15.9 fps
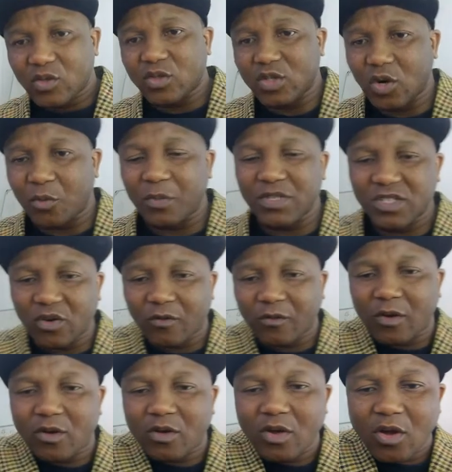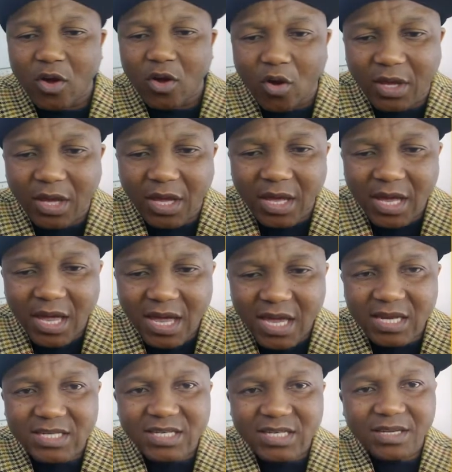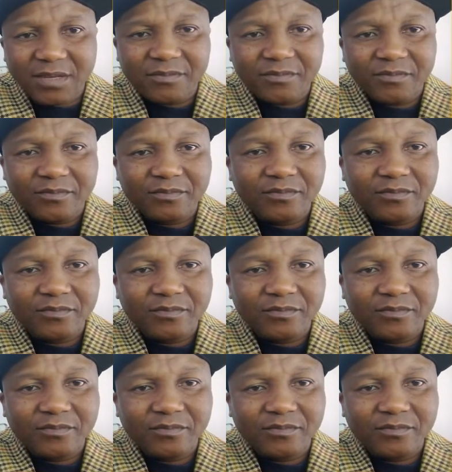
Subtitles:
So 0.04. Okay, ED